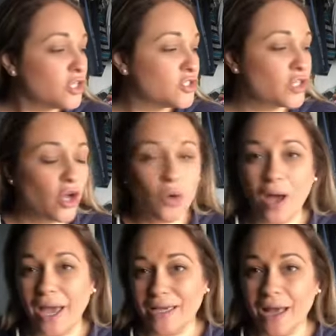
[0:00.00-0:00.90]
So
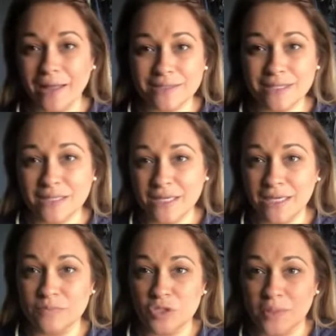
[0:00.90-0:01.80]
I
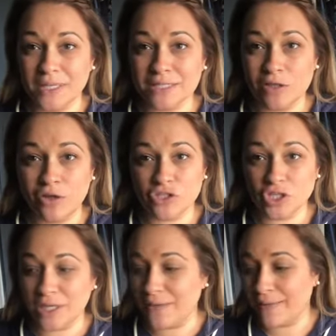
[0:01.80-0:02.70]
constantly am doing his
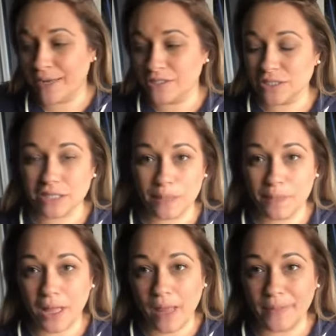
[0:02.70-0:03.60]
laundry and then I just like
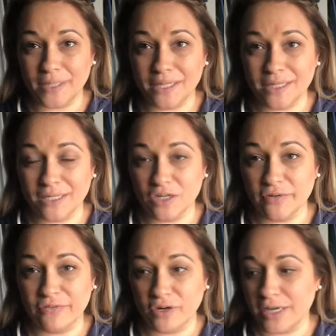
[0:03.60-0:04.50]
plop it in
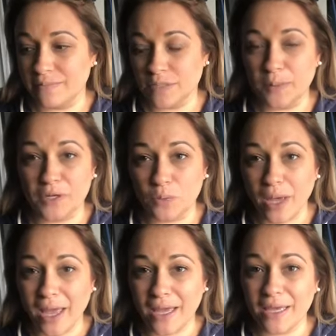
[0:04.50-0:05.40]
here for him to put
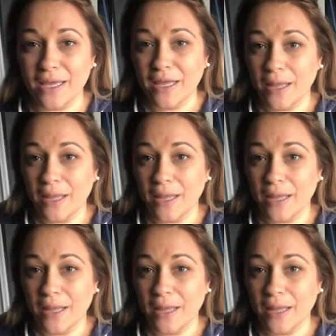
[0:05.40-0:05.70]
away.